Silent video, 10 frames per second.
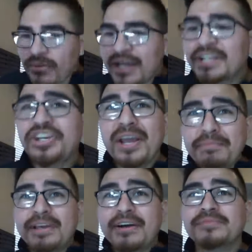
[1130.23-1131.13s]
And
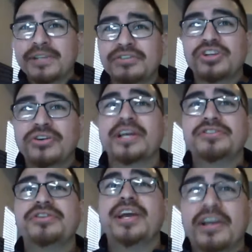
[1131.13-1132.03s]
JB comes on the show
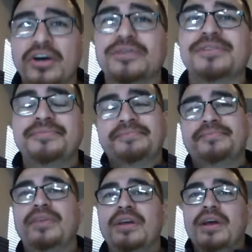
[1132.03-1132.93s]
yesterday and goes,
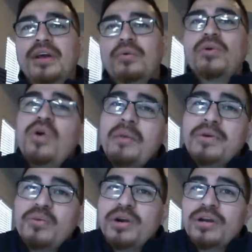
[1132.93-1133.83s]
well, I
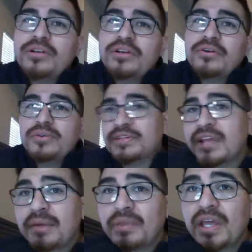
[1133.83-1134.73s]
mean, we're the
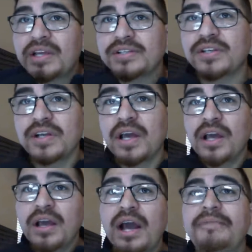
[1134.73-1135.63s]
same thing. It's just,
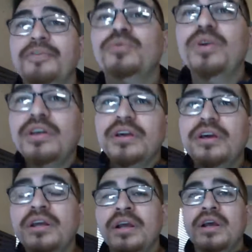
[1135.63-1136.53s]
I feel really
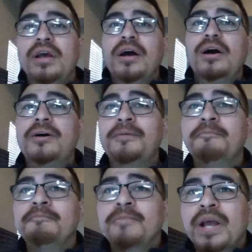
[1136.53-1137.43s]
good. I
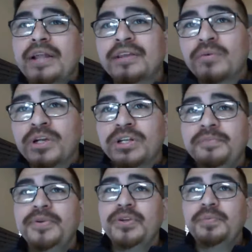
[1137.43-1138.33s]
think we're going
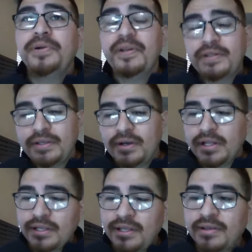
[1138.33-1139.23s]
to do pretty,
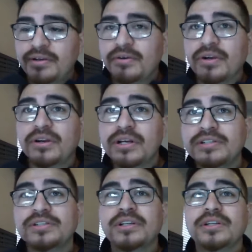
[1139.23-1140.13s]
Kirk
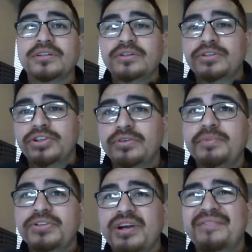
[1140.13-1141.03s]
Cousins should
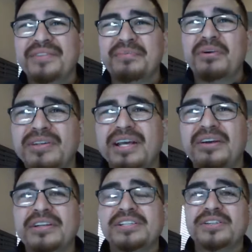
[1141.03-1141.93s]
be driving the
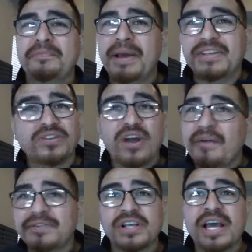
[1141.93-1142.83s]
down. It just depends on the
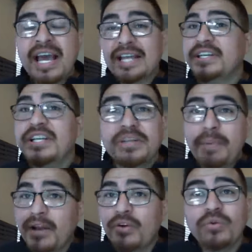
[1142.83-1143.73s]
offense. It's going to
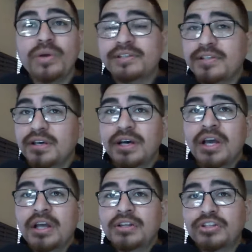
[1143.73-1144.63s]
depend who wins the
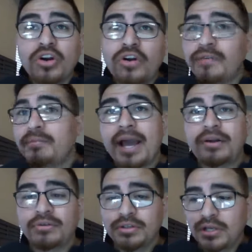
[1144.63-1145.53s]
turnover
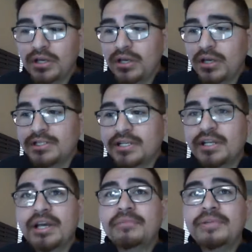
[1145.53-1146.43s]
battle. It's going
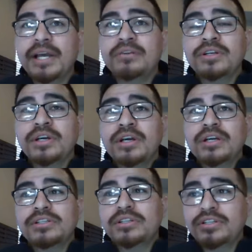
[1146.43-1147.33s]
to come down
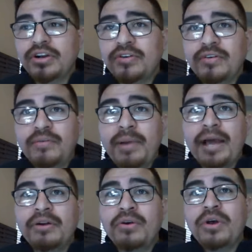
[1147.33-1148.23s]
to the turnover
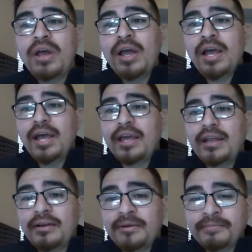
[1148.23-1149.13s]
battle.
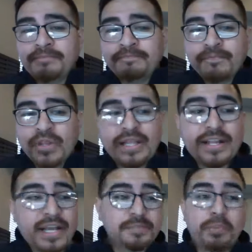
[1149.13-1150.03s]
And,
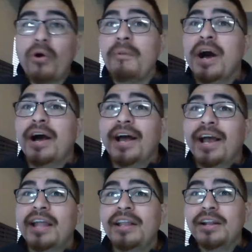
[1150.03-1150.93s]
That's Borba.
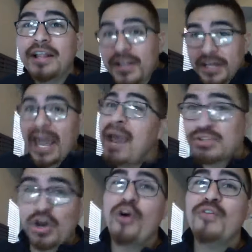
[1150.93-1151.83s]
And then the
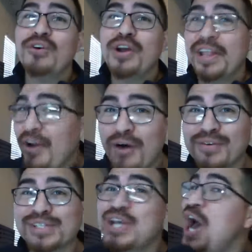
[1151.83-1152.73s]
game's over. And then all of
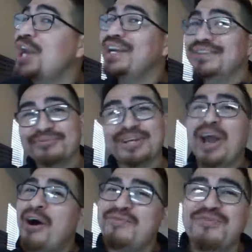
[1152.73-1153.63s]
a sudden, we
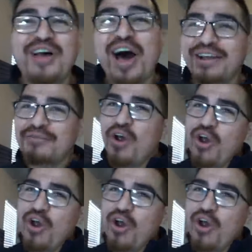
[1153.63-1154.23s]
come flying.